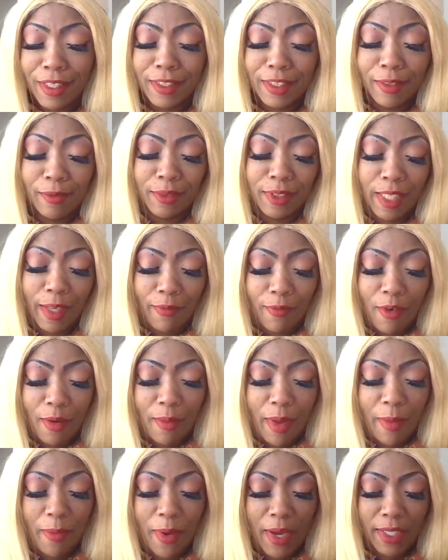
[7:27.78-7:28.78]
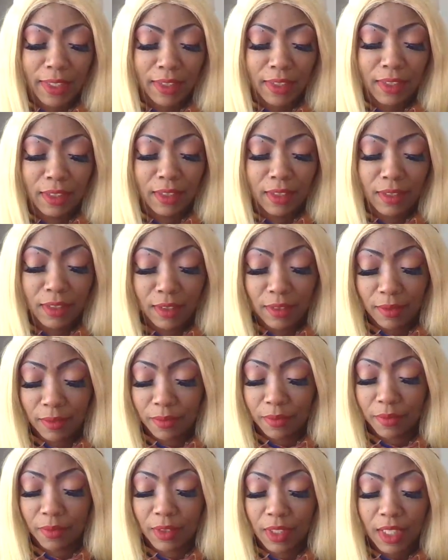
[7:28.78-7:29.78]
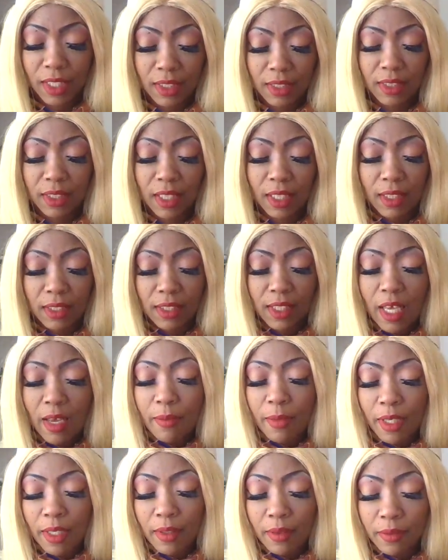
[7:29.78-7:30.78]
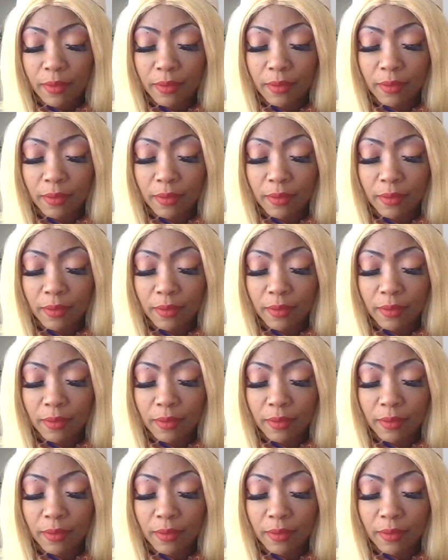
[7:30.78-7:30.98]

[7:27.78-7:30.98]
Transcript: Let's see what's up for my Pisces. Good things coming.